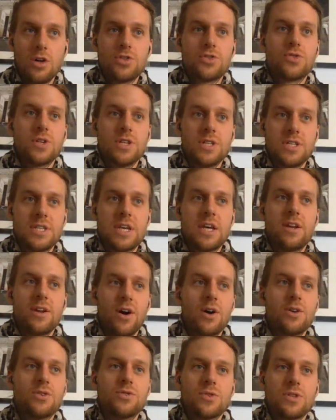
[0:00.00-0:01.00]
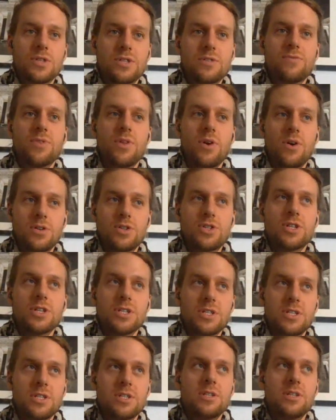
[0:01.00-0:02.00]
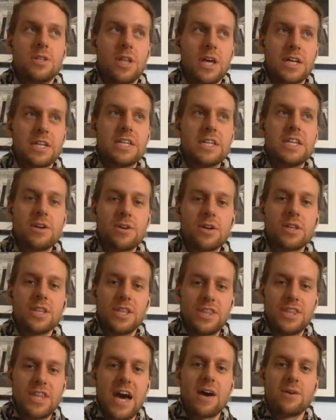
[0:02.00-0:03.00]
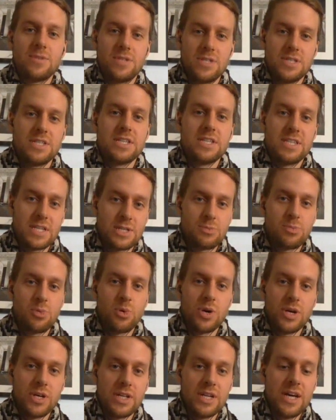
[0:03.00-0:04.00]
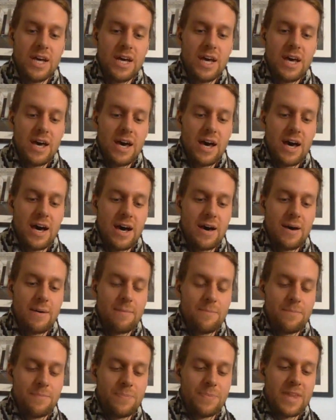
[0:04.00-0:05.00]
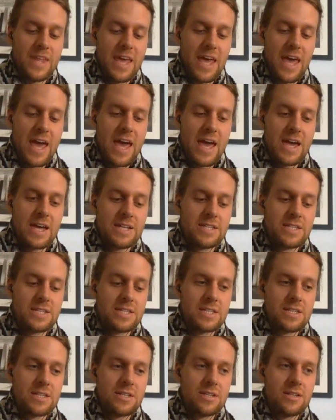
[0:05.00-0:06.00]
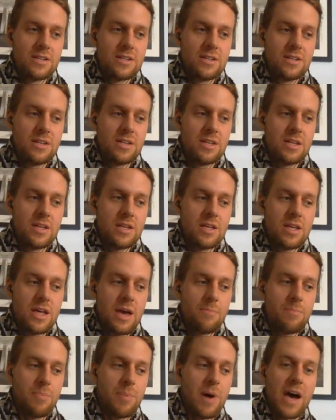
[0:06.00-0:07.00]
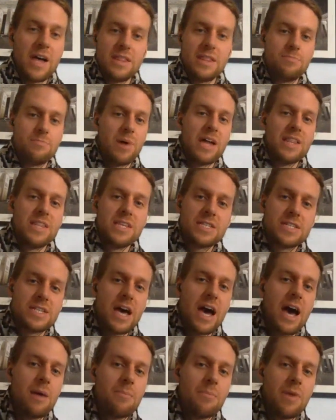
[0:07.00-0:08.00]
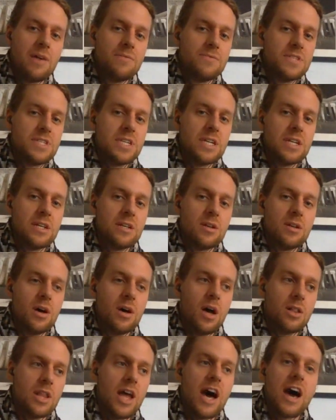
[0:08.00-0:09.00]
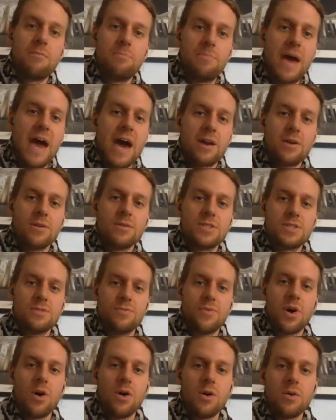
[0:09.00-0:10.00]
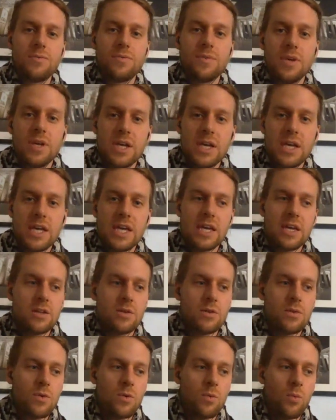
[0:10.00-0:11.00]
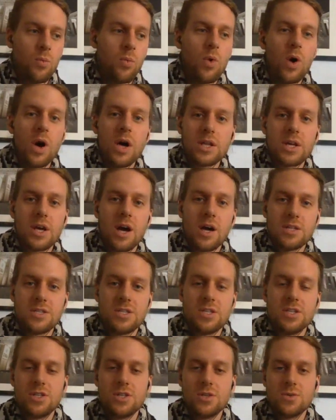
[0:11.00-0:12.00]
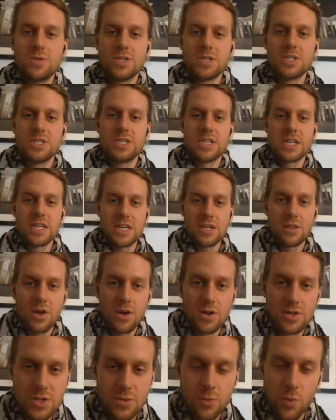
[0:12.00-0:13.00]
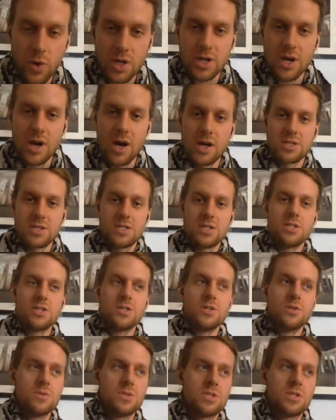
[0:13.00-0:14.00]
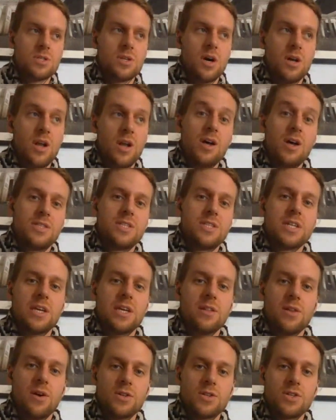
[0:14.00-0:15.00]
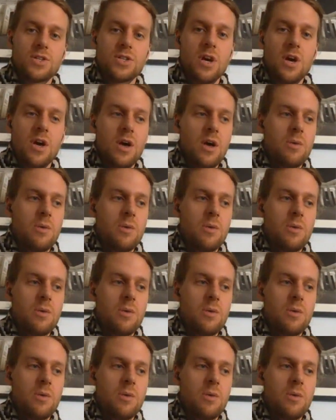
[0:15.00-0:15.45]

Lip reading: hundreds and hundreds of launches, nearing the thousands at this point. And by this time, I've seen a lot of patterns evolve in what constitutes a sticky launch and what constitutes a non-sticky launch.